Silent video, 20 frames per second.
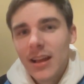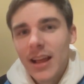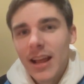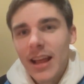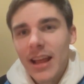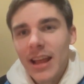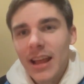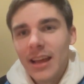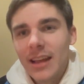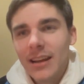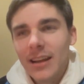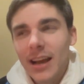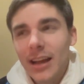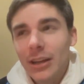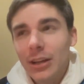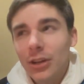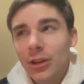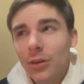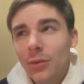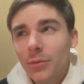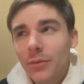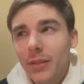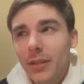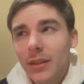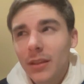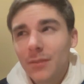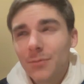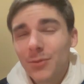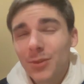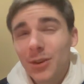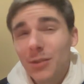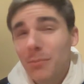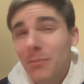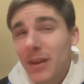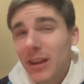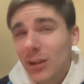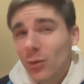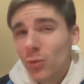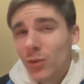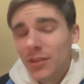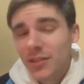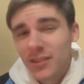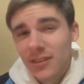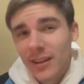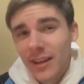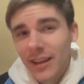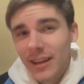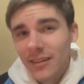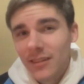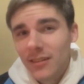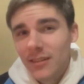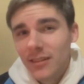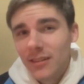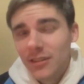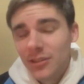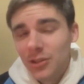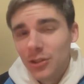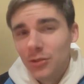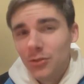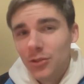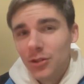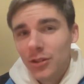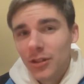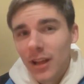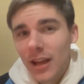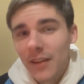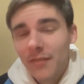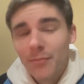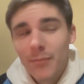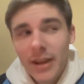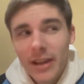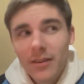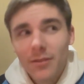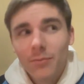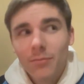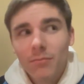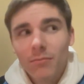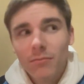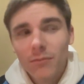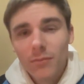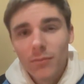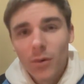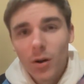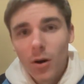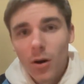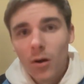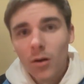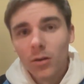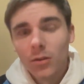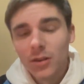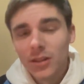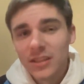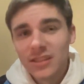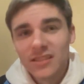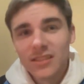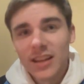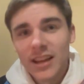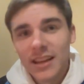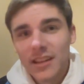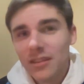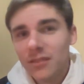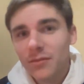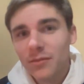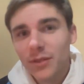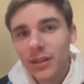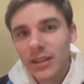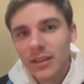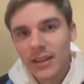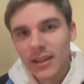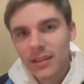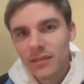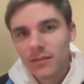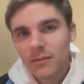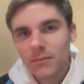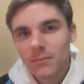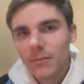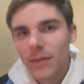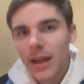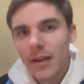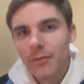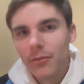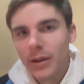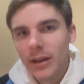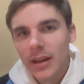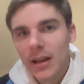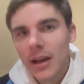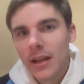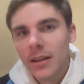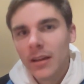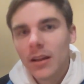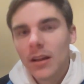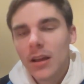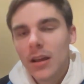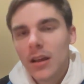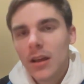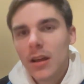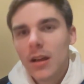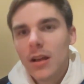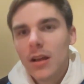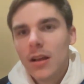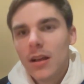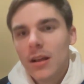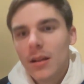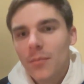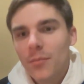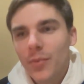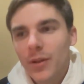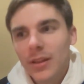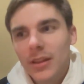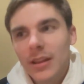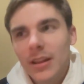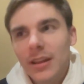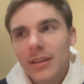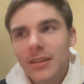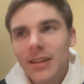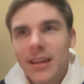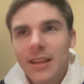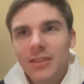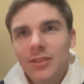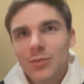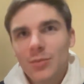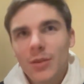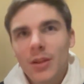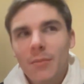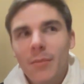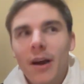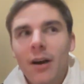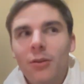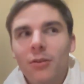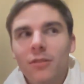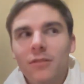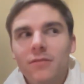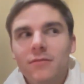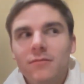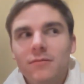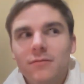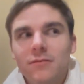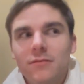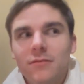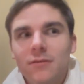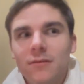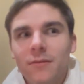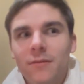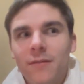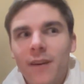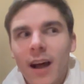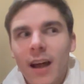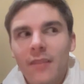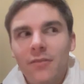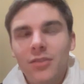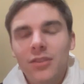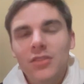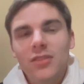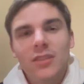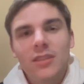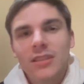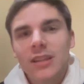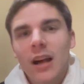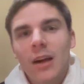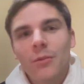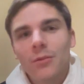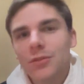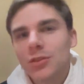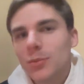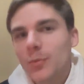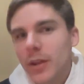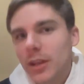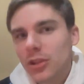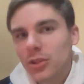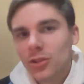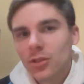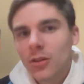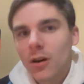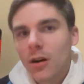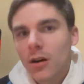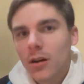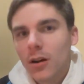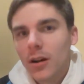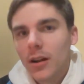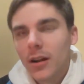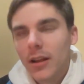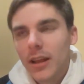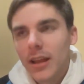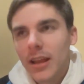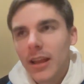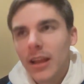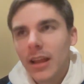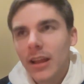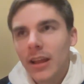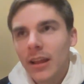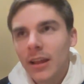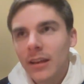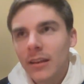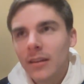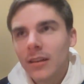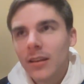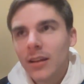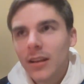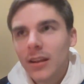and I don't think I'm going to make one tonight, because usually I've made them all consecutively, like every night, but it takes me about 5 to 6 hours to make a song, and